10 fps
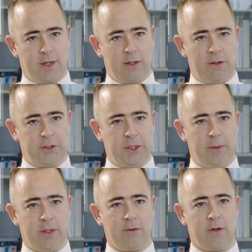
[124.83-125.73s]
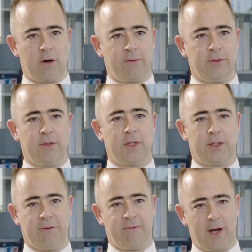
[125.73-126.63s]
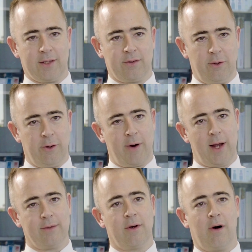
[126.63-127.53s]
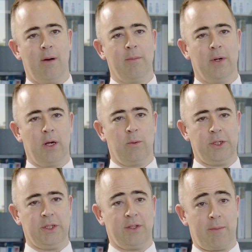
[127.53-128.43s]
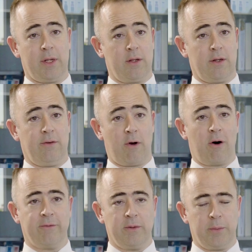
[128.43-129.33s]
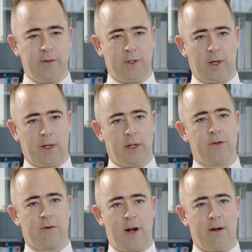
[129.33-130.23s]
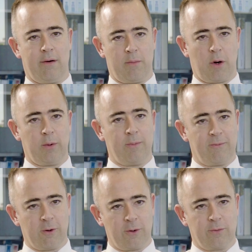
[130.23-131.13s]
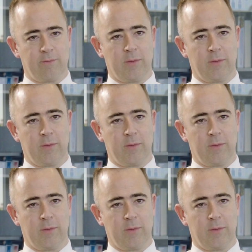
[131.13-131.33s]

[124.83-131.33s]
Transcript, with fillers: technology because it offers such a fast turnaround time, which is something that is often, particularly in Australia, a problem for us.